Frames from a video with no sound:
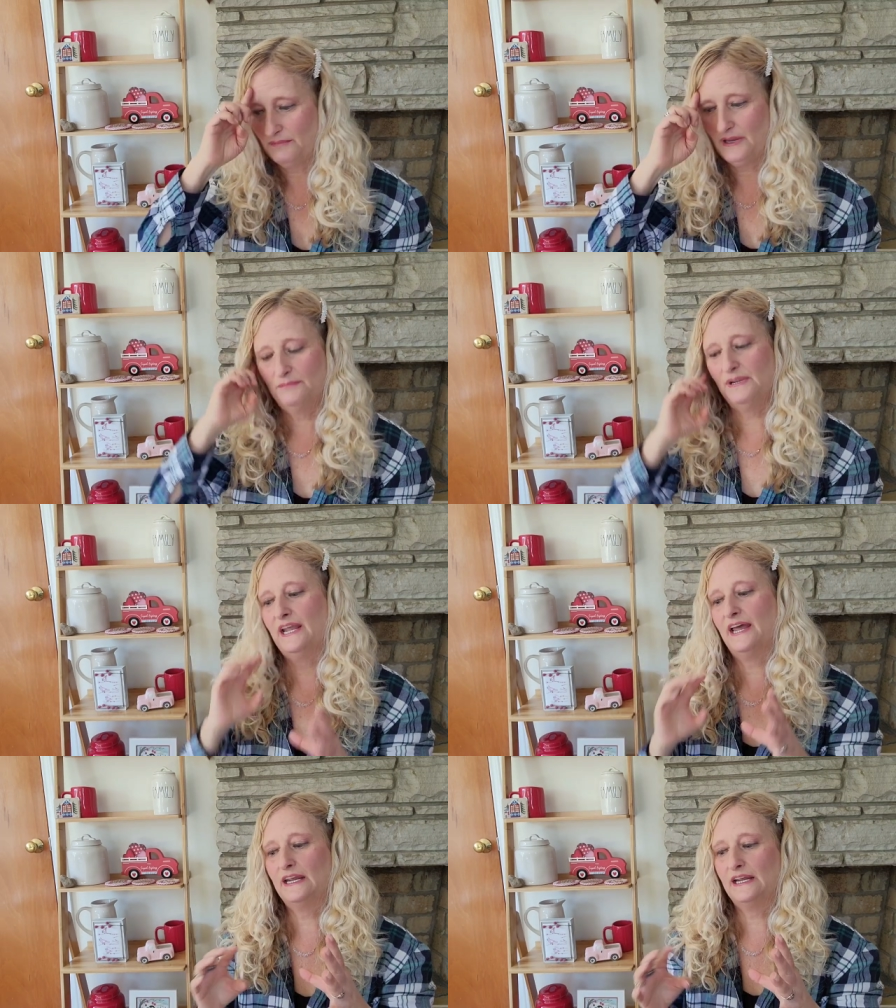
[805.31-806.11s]
I'm going to be
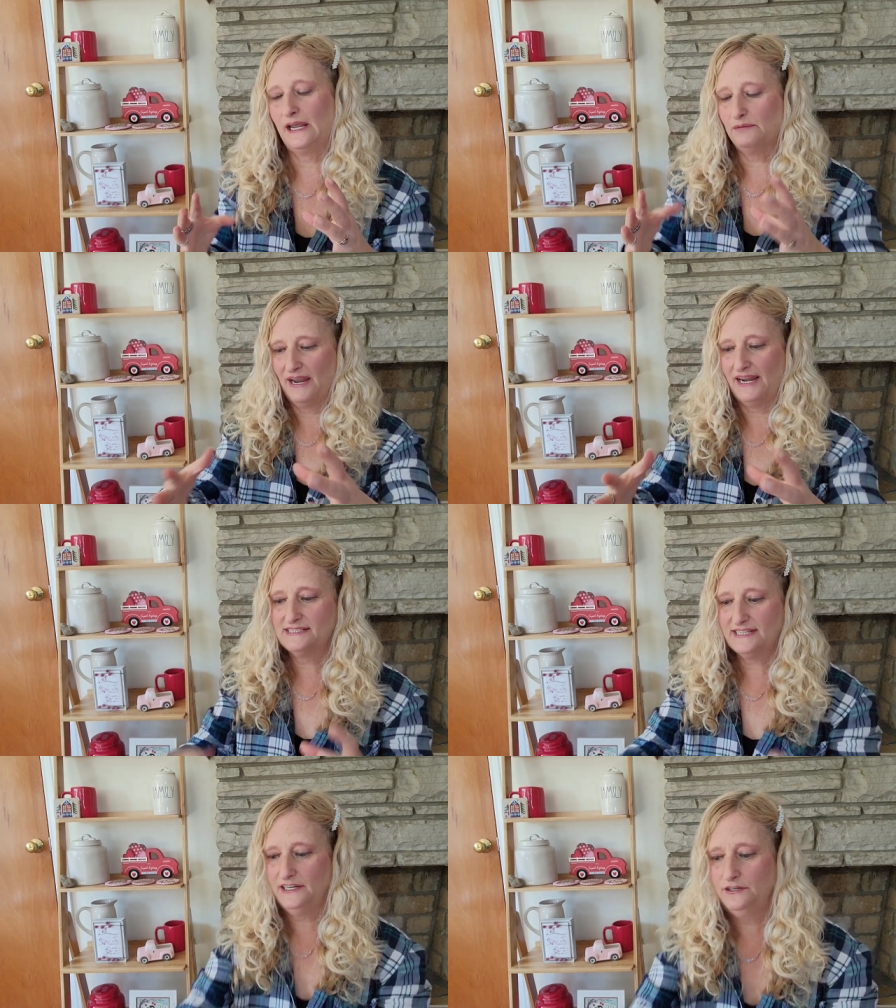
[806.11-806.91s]
getting a
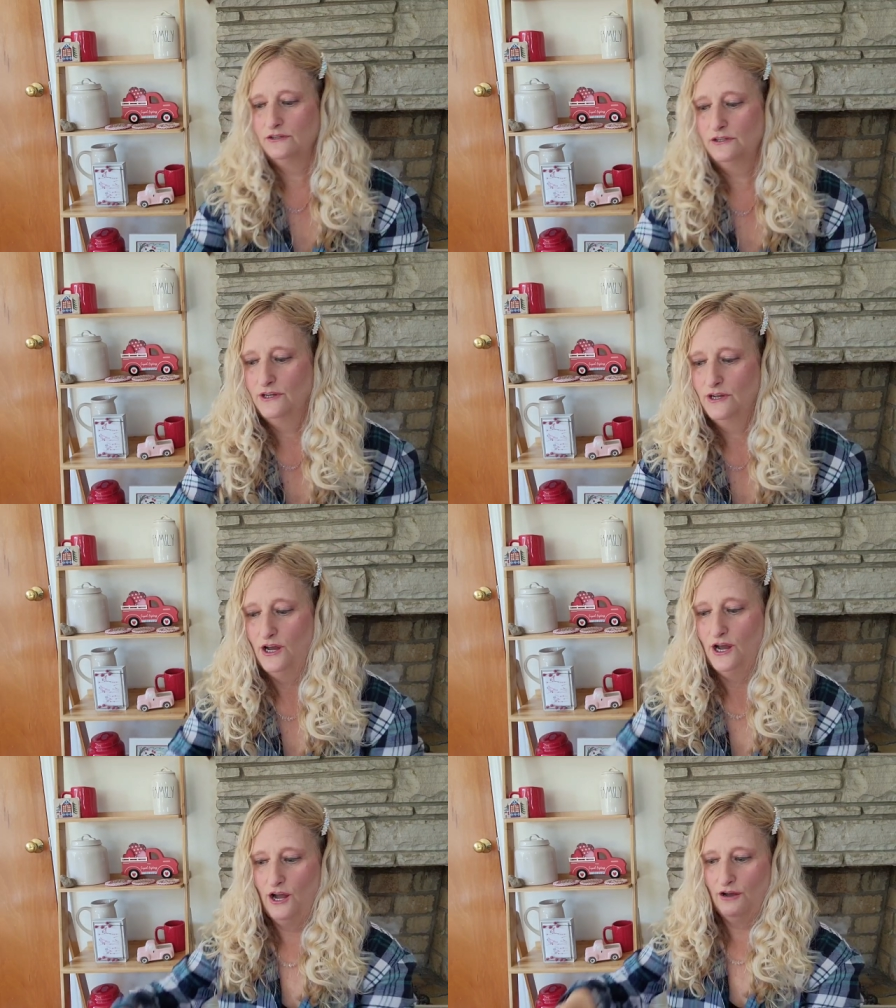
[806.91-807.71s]
basket
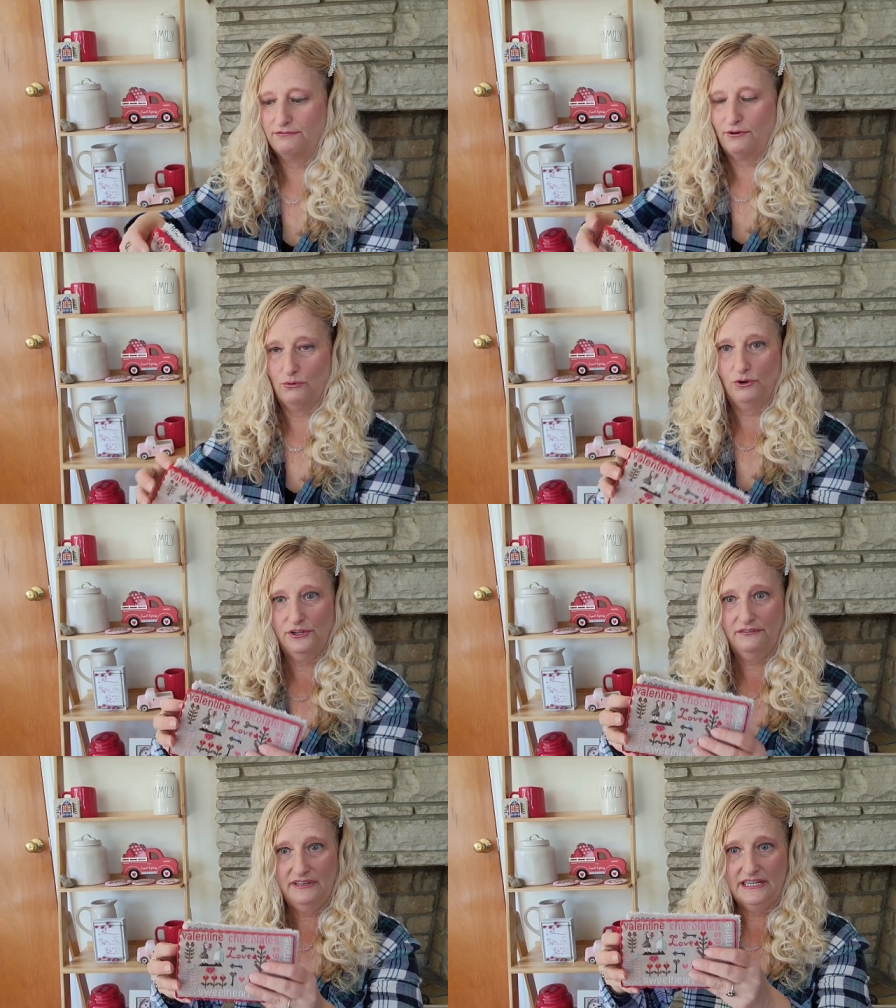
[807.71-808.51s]
for
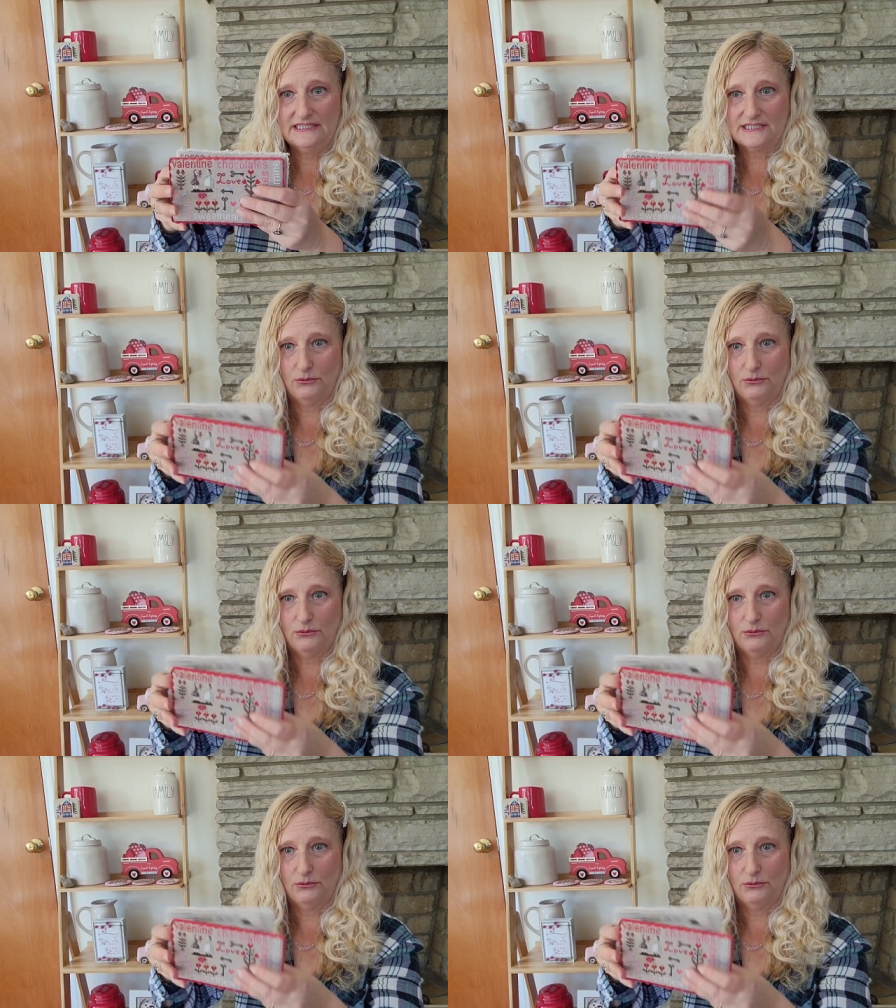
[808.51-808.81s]
all of these,